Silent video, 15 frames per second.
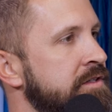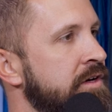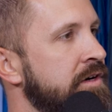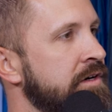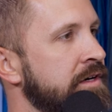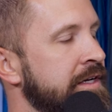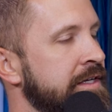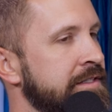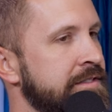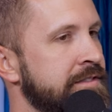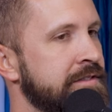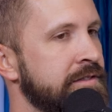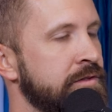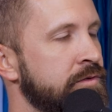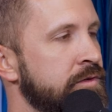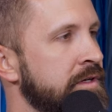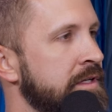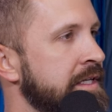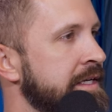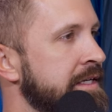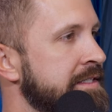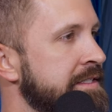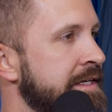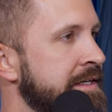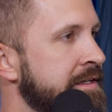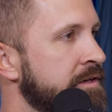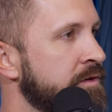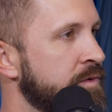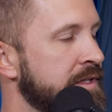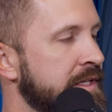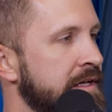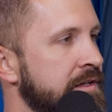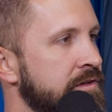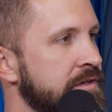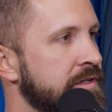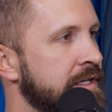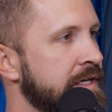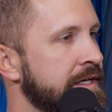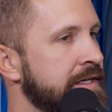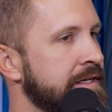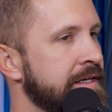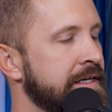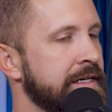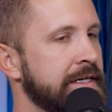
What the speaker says: long as the Lord leads. I didn't know what that looked like.